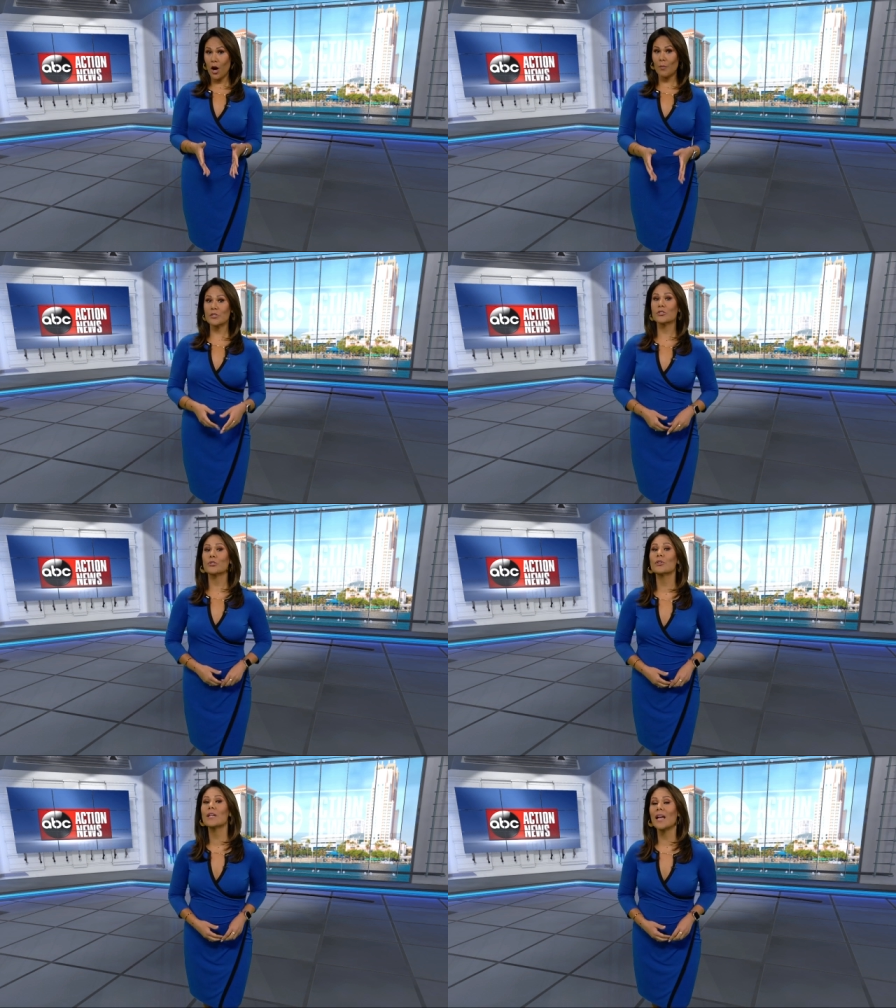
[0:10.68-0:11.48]
almost
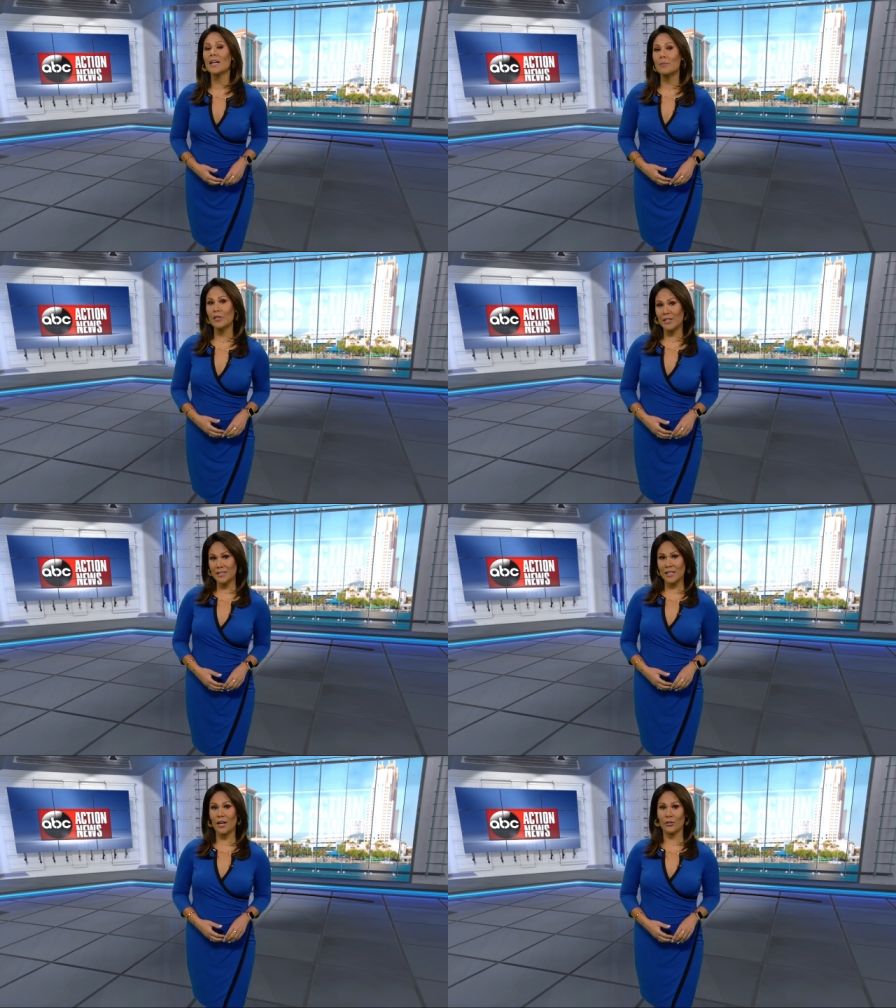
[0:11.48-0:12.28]
$39
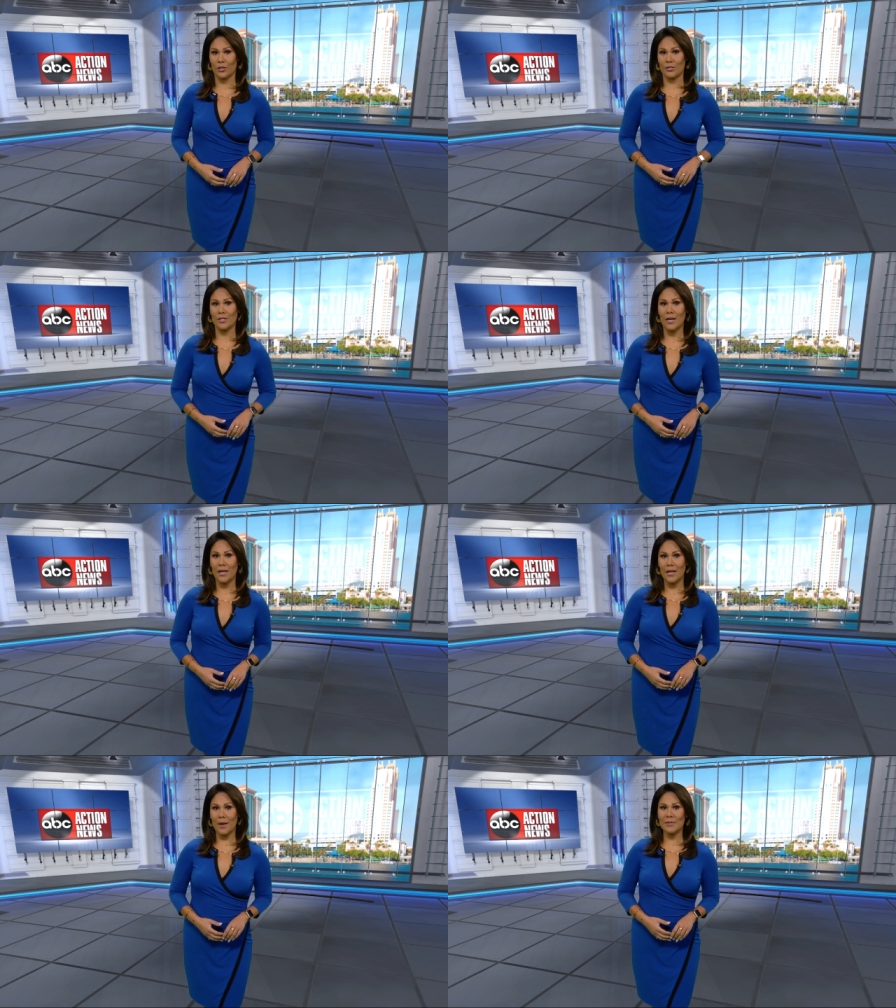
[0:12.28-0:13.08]
million.
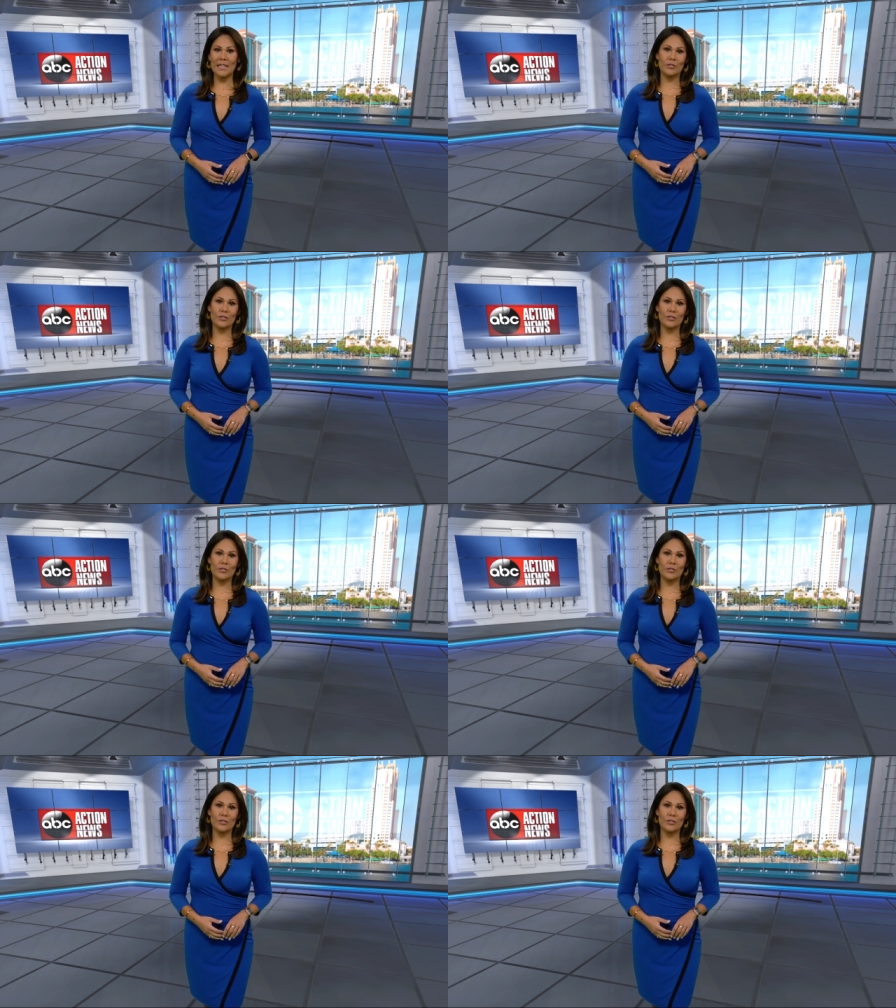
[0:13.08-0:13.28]
ABC